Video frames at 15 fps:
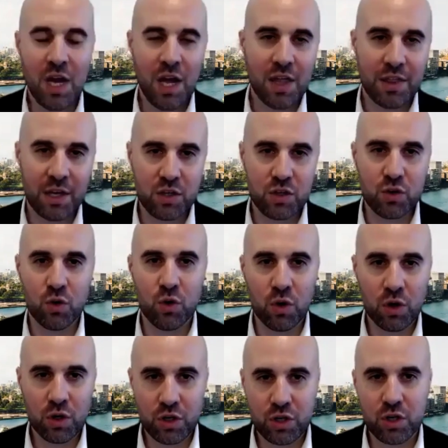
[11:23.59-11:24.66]
that
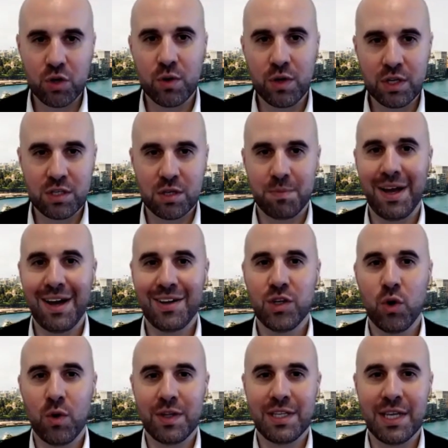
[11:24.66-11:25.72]
you're curious about
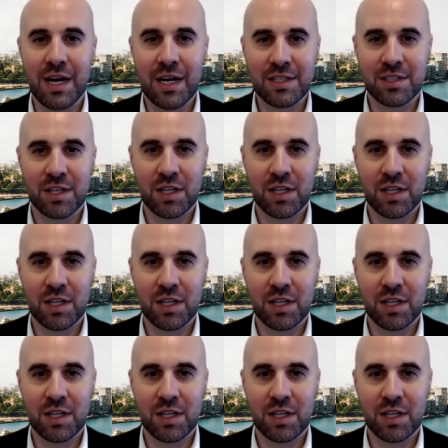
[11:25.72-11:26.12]
knowing the answer.